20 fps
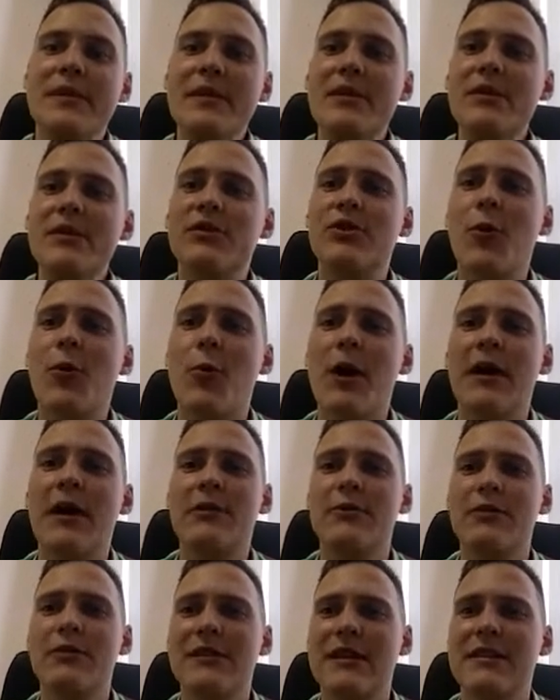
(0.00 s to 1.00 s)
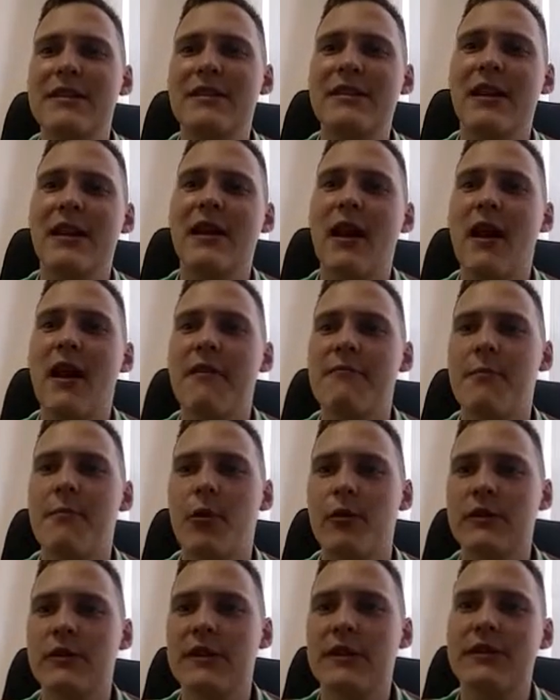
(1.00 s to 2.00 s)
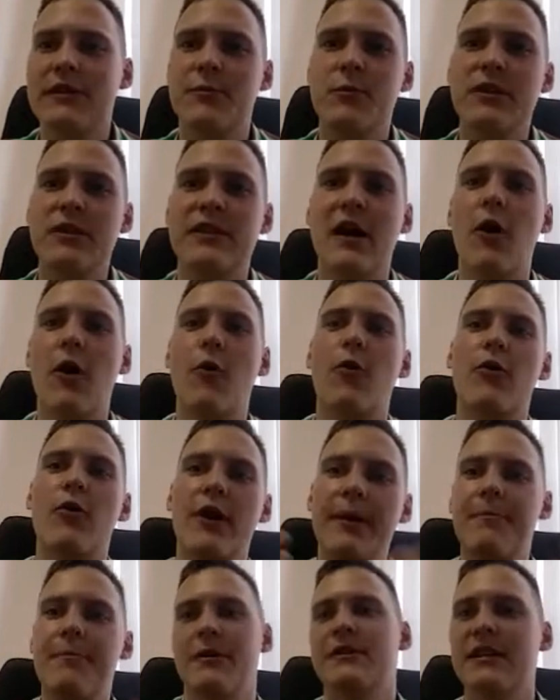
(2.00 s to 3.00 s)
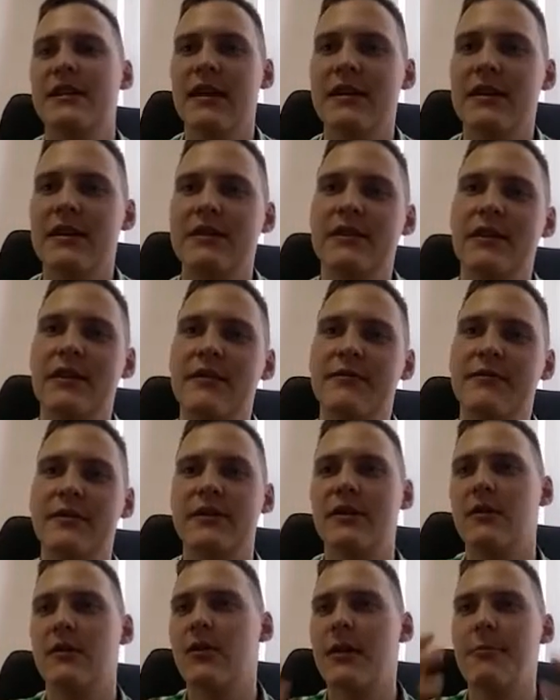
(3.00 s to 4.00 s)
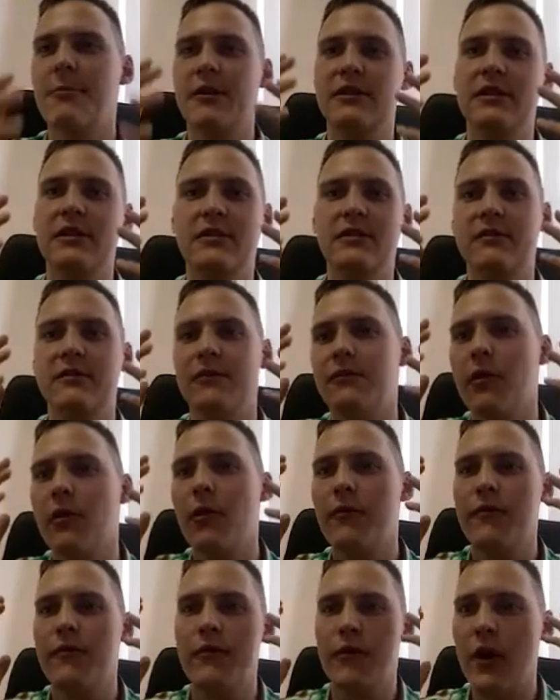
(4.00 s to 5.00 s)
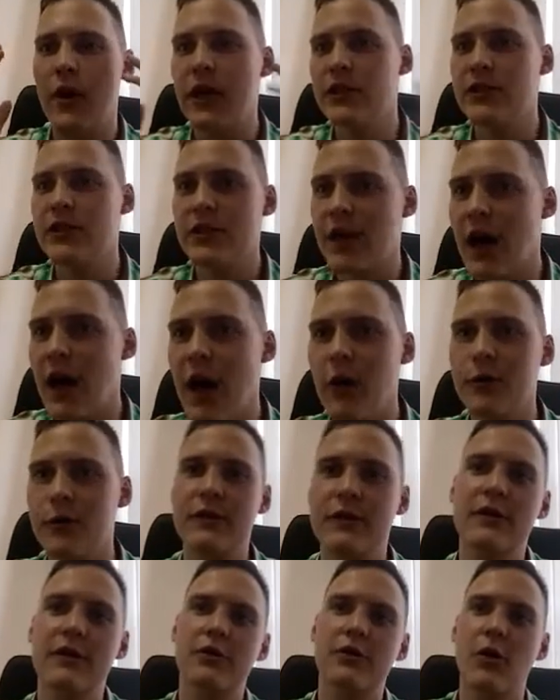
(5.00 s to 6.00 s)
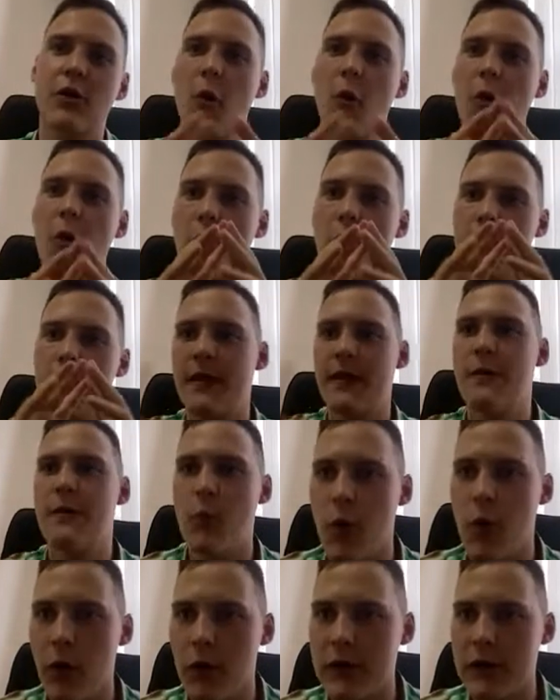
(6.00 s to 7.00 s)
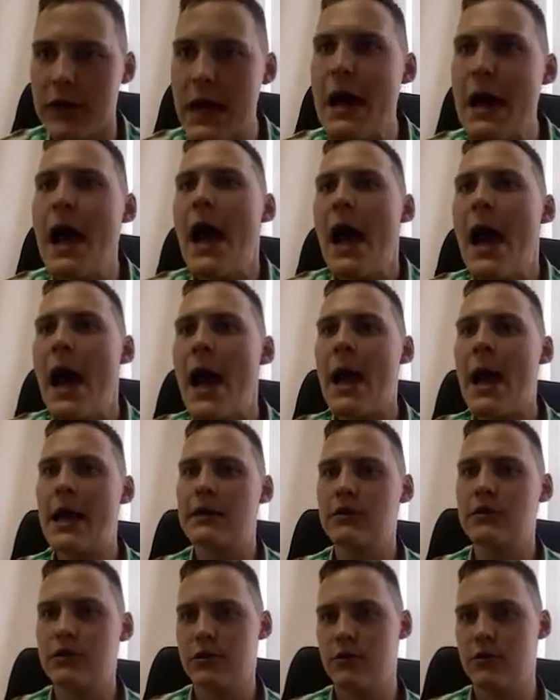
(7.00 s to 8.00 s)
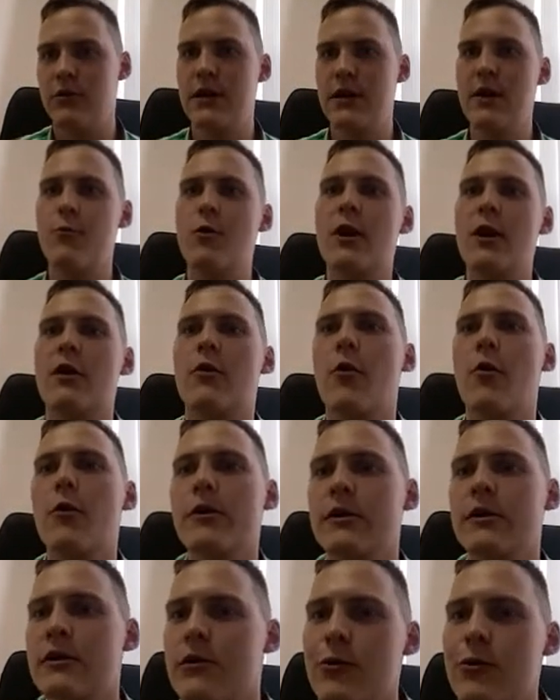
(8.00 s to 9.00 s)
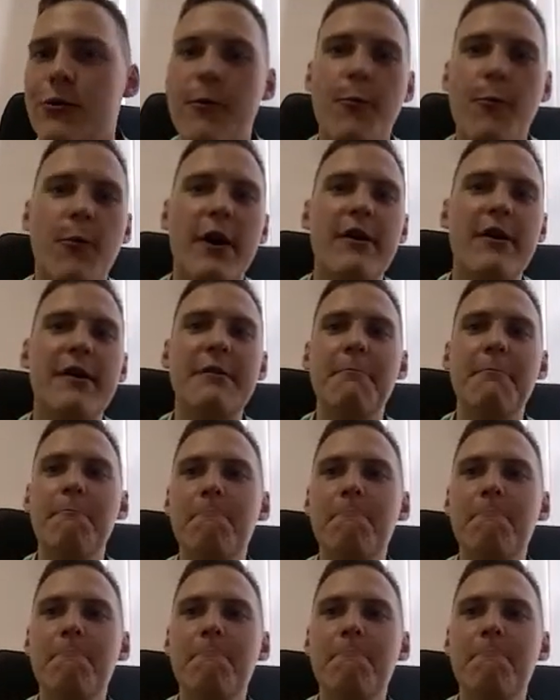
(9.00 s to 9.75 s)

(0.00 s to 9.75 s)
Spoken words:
So we are doing this live broadcast with our representatives, representative of Russian houses all over the world. And today we are going to a very